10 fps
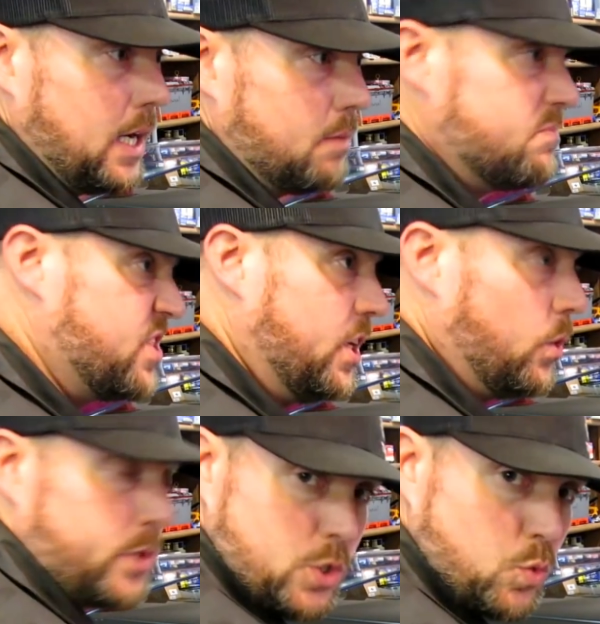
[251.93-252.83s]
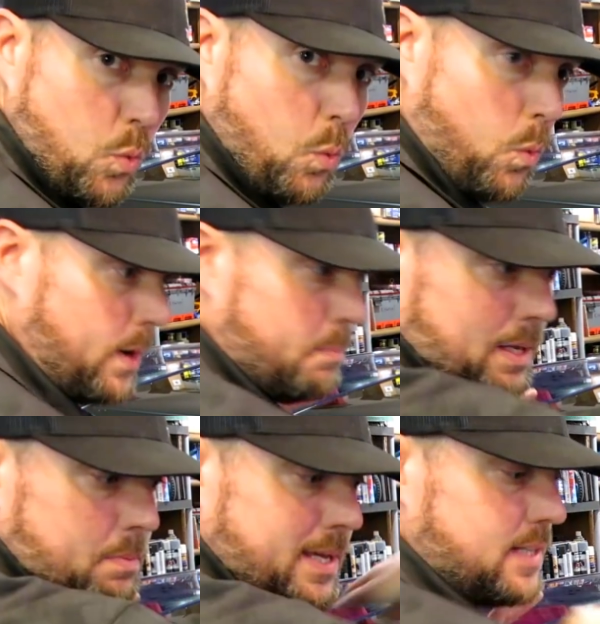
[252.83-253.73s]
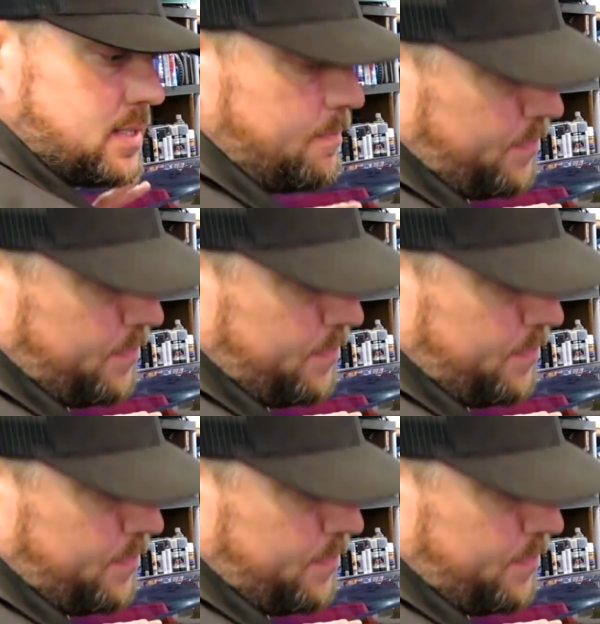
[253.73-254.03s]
seal, which is one big piece,